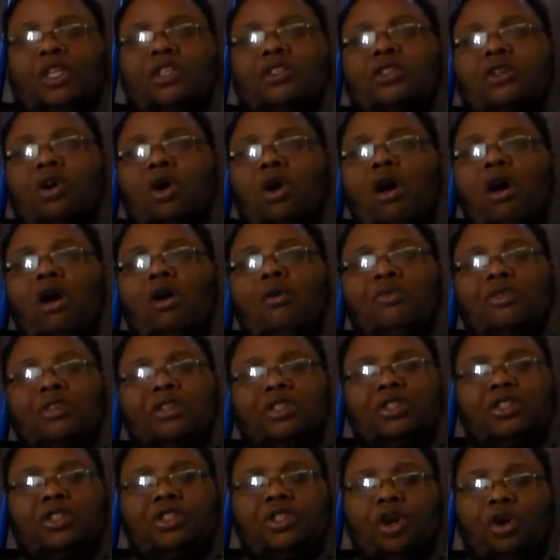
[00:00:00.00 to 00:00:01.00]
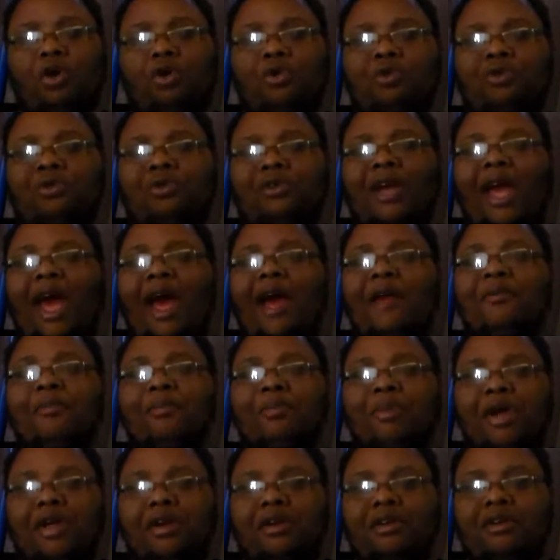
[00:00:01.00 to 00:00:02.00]
So I hope the show
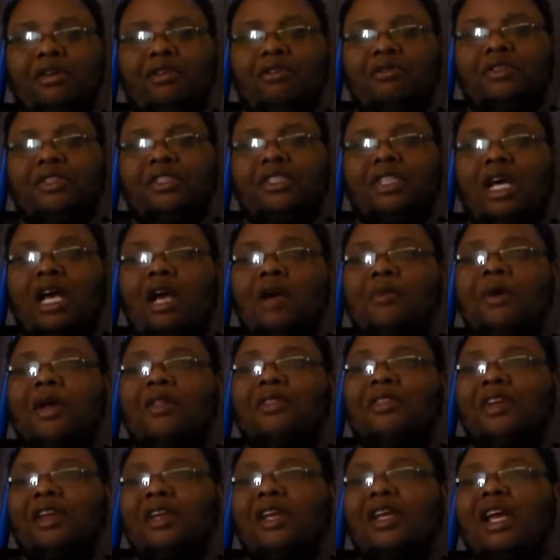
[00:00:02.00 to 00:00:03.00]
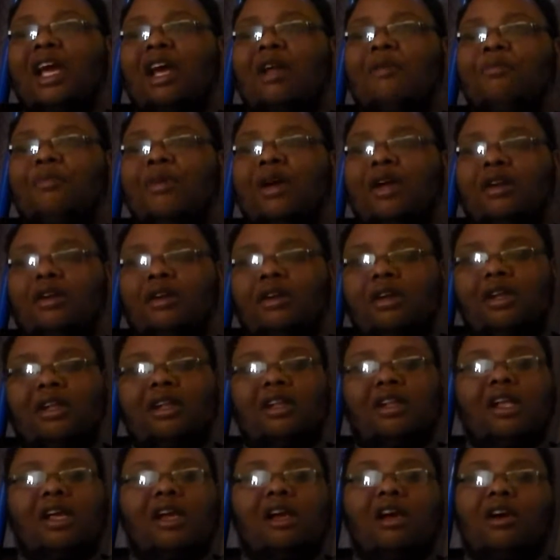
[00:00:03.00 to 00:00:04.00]
gotten better over time. I think it gotten better,
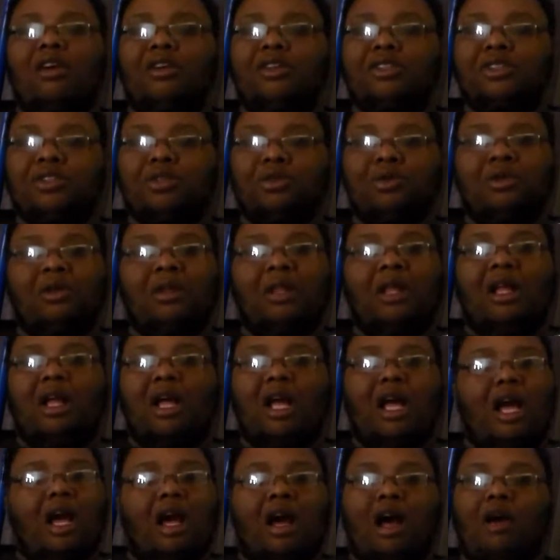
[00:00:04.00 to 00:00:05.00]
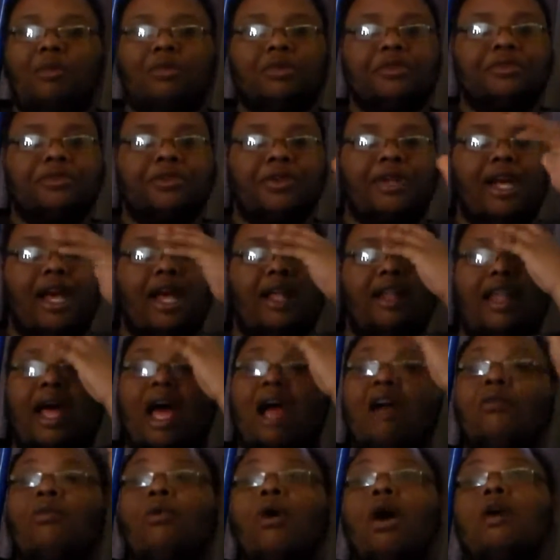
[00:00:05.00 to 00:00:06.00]
and like also I almost forgot
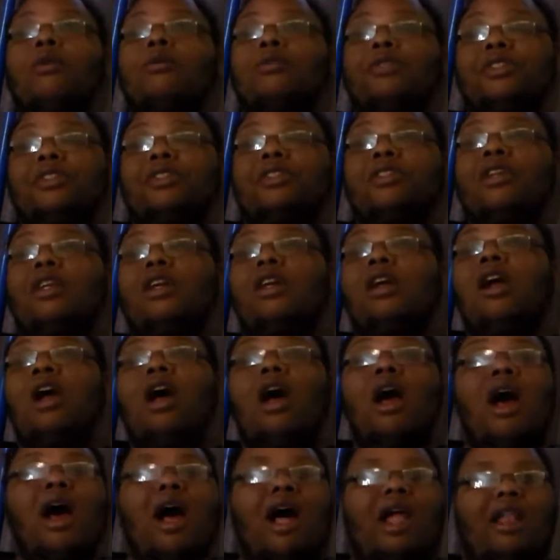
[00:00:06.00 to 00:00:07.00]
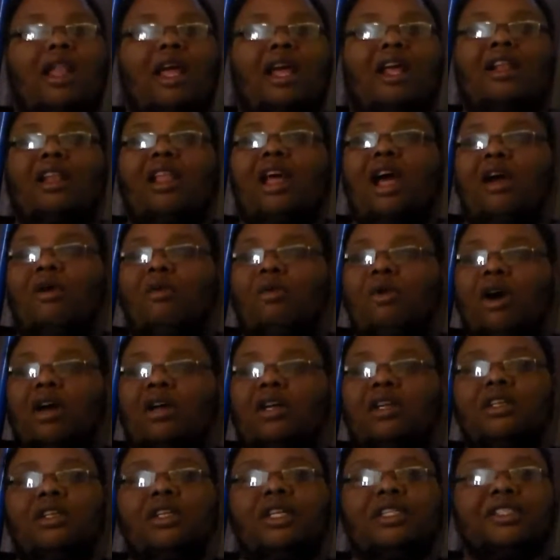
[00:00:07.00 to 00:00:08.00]
Livewire was on there. I like
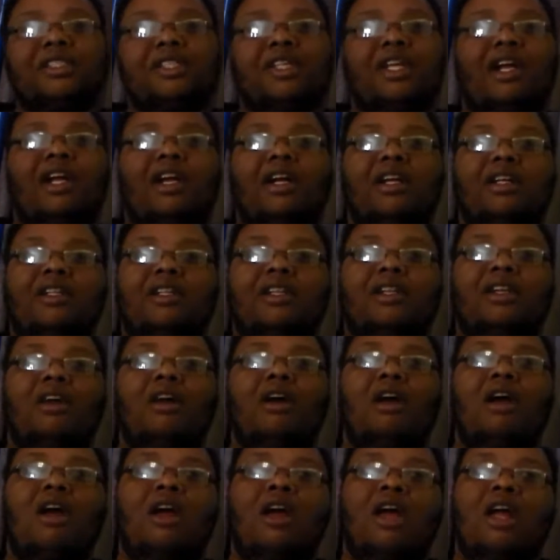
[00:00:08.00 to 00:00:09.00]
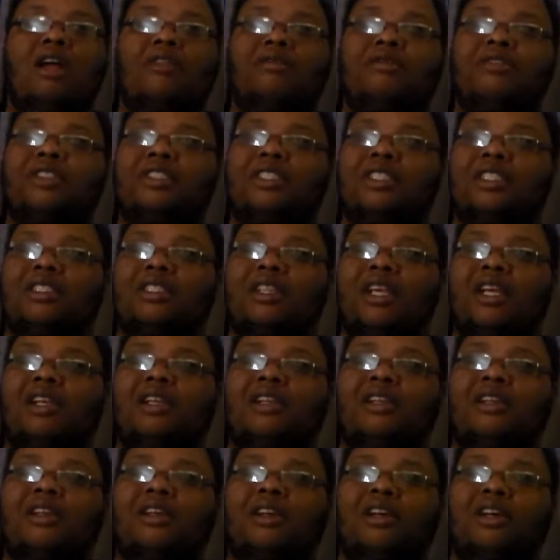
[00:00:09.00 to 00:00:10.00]
Livewire as a character ever since
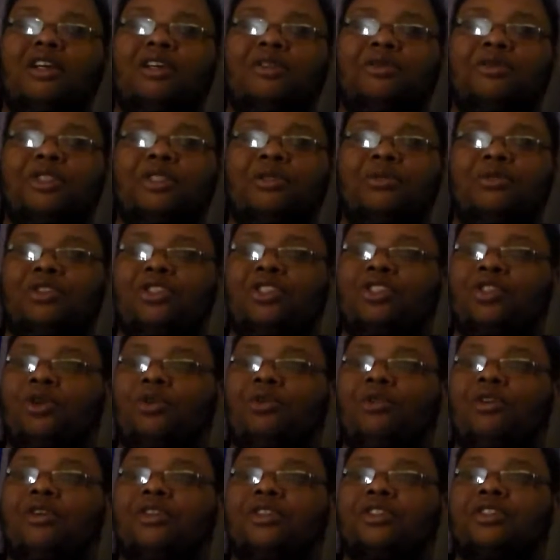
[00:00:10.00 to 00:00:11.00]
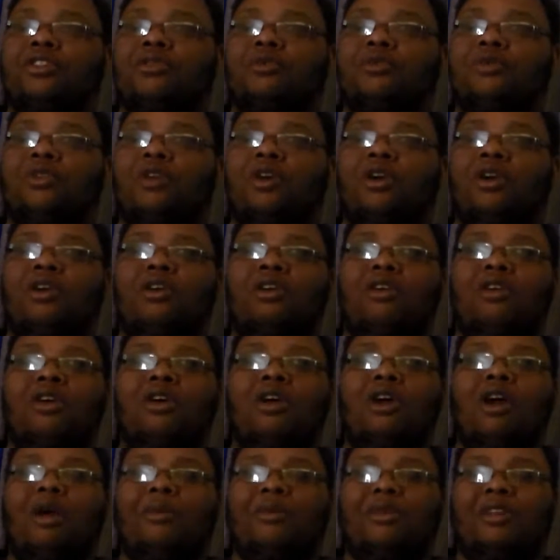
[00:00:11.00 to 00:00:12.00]
like she was shown on Supergirl.
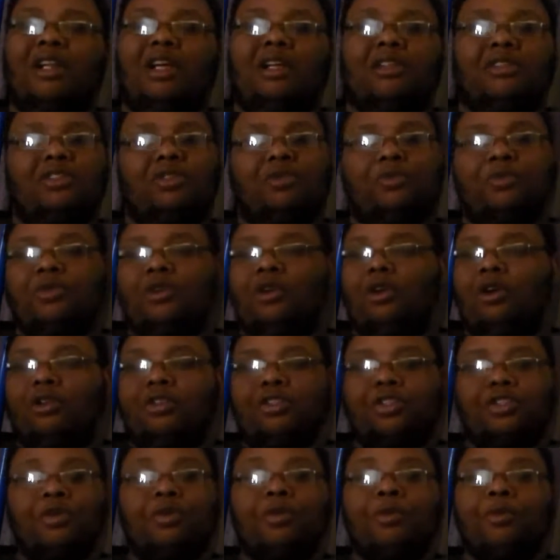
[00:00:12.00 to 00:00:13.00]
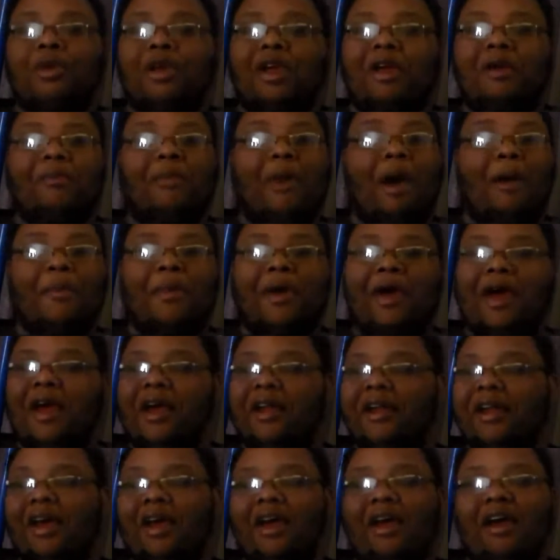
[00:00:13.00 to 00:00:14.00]
I mean not Supergirl, Superman. My
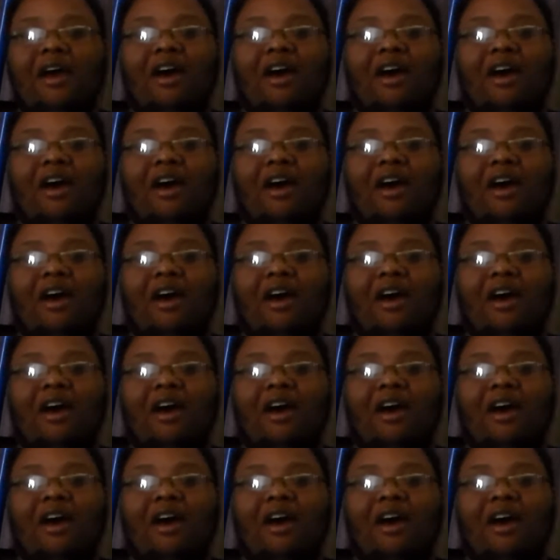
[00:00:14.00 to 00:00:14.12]
bad.